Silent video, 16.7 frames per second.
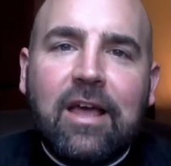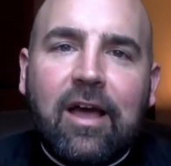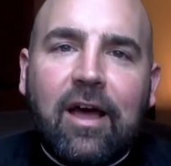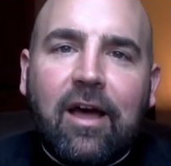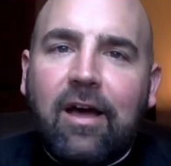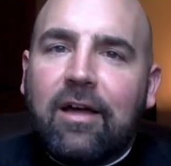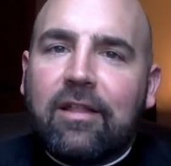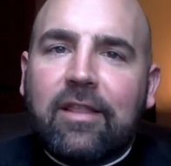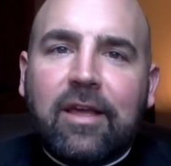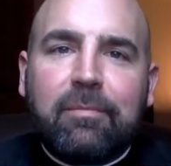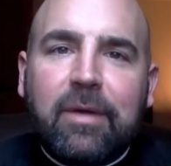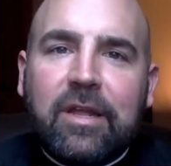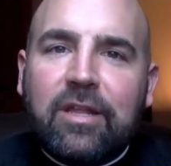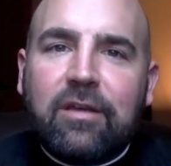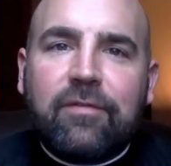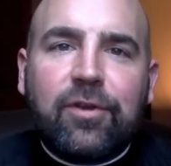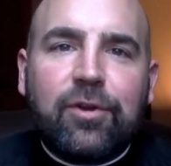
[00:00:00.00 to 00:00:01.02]
Like
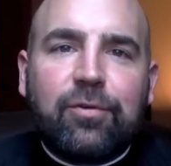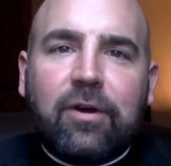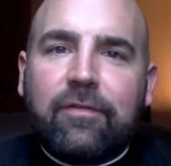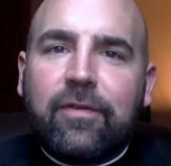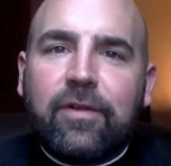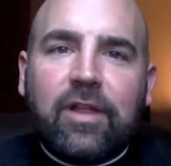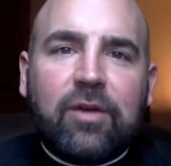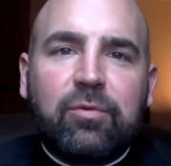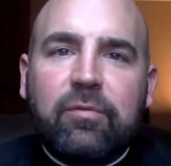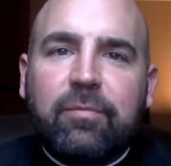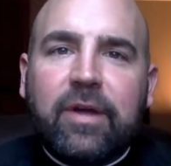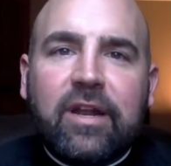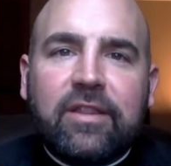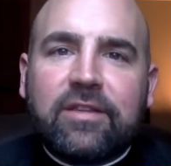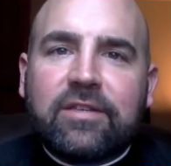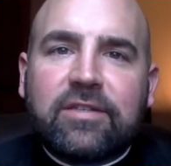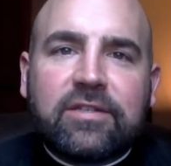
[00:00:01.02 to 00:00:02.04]
many of you, I feel like we've been
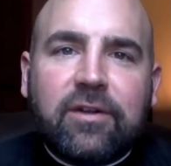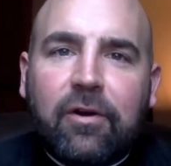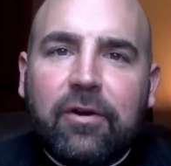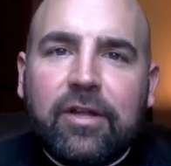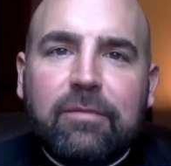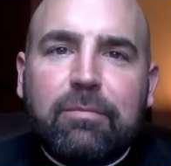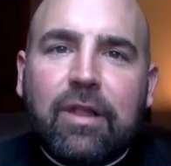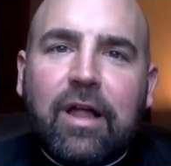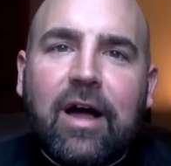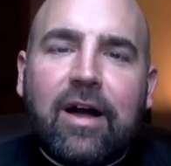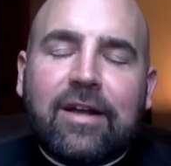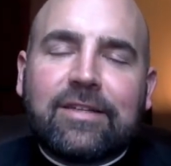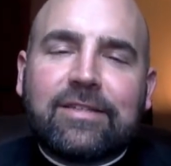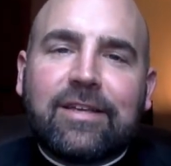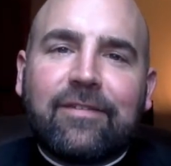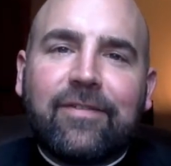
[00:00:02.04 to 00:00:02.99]
in the starting blocks.